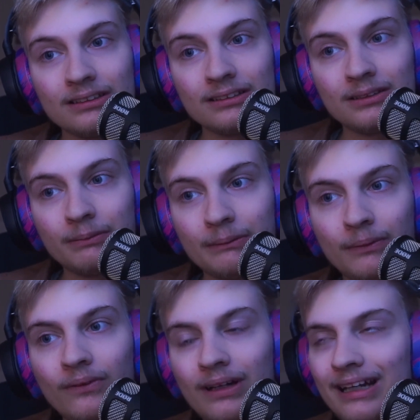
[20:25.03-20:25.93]
to
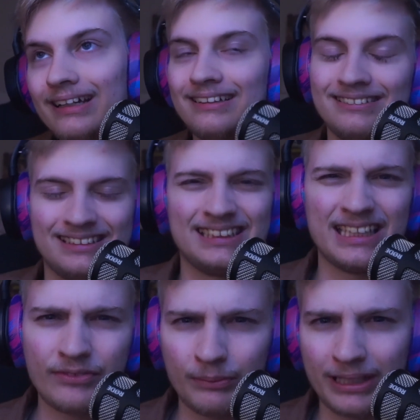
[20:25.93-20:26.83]
people, and I this is
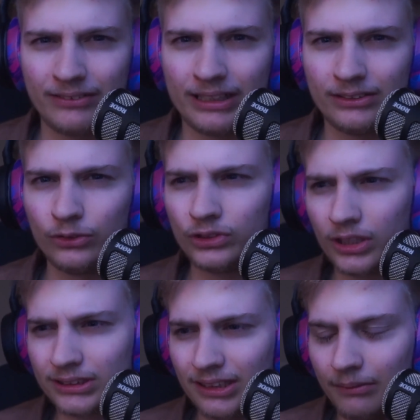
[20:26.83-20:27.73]
everybody, right, who
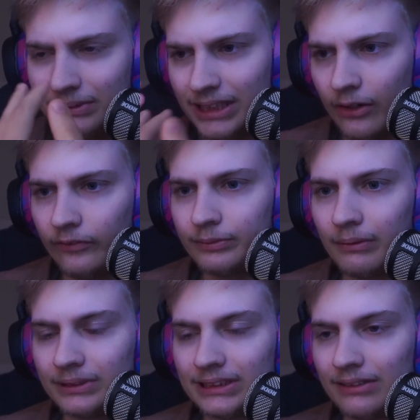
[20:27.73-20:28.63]
talks to themselves, but I'm
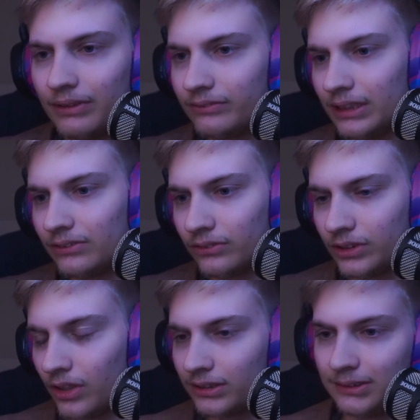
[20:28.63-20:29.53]
just saying whenever I don't
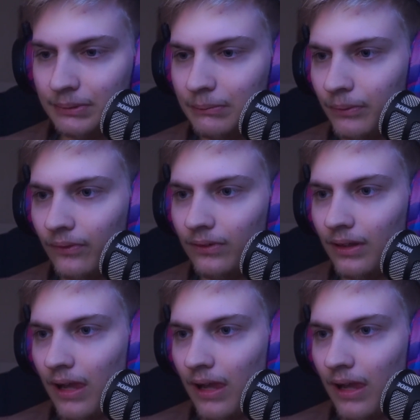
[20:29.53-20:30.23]
talk to people,